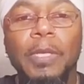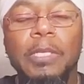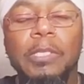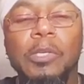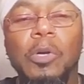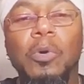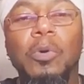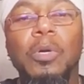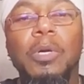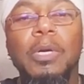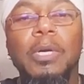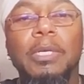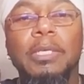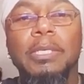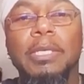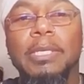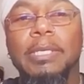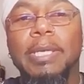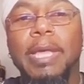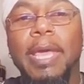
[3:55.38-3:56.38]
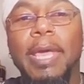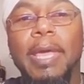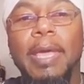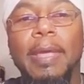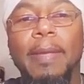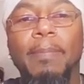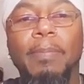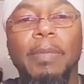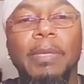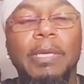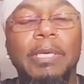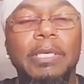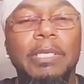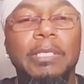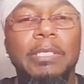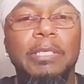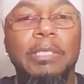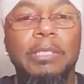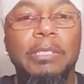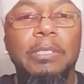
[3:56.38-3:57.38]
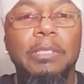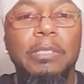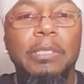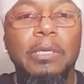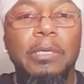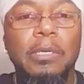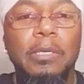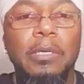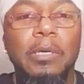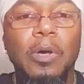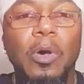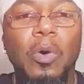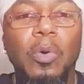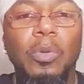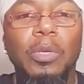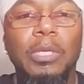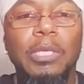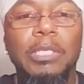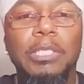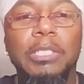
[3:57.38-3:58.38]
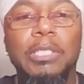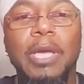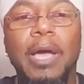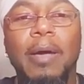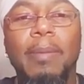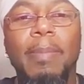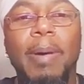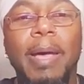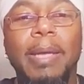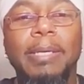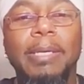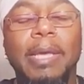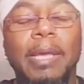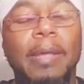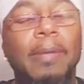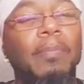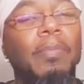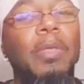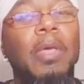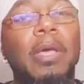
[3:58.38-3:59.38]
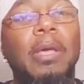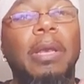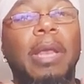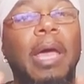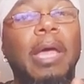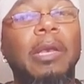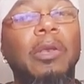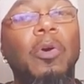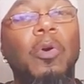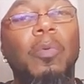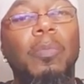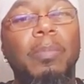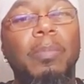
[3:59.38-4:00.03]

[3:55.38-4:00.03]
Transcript: So today is the holy Shabbat day. Now I know